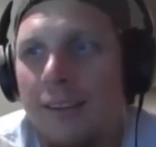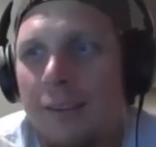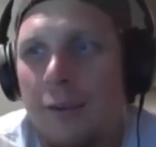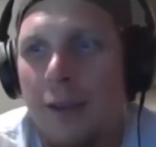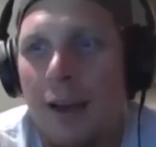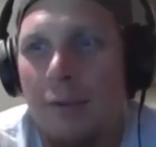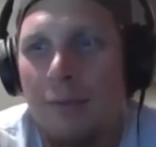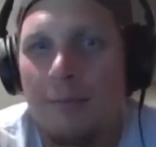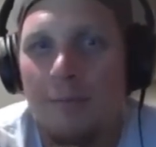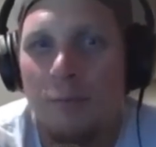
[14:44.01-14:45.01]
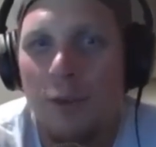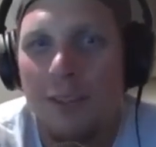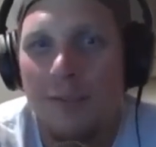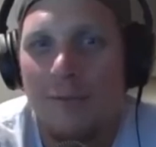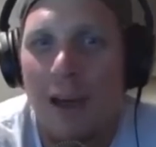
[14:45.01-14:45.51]
do that.
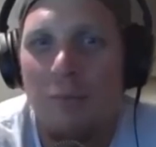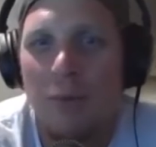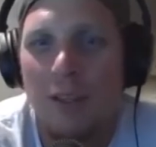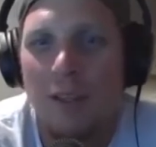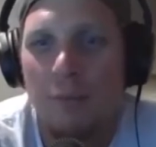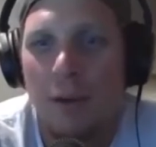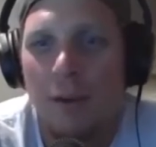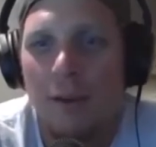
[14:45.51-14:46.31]
One's 5 months, but